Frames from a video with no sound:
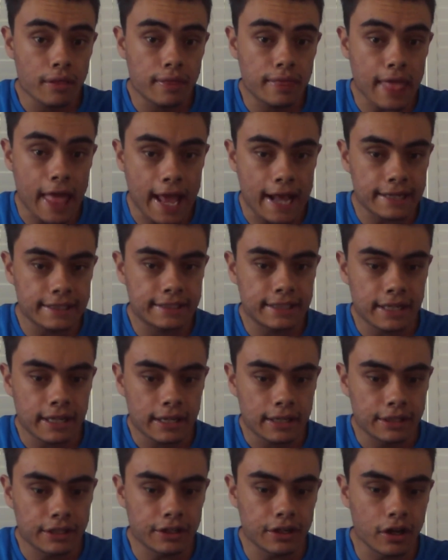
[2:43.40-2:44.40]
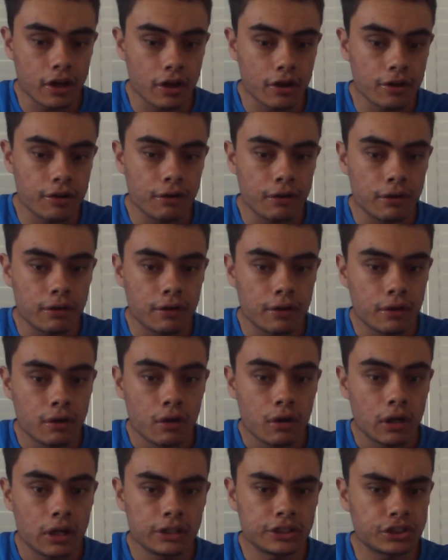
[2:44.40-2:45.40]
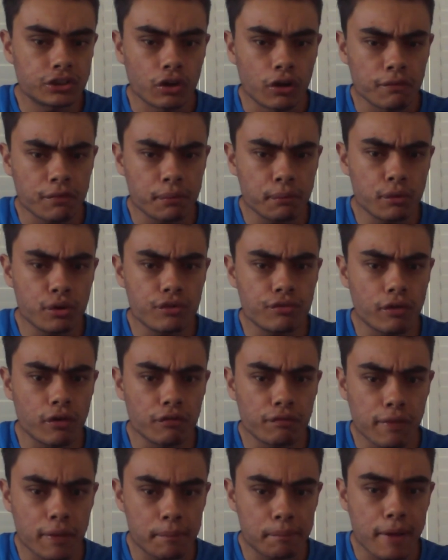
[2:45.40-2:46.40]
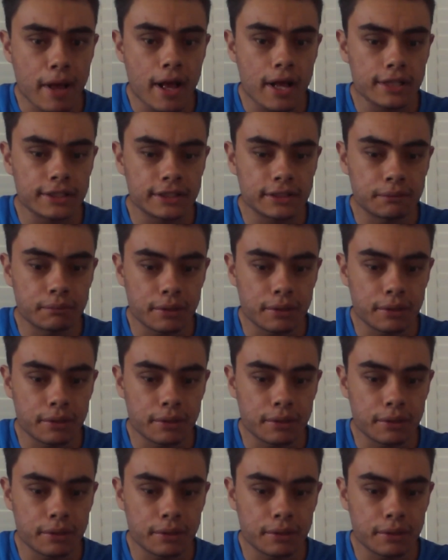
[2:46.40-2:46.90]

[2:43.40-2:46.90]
that, you know, it's time to move on from the past.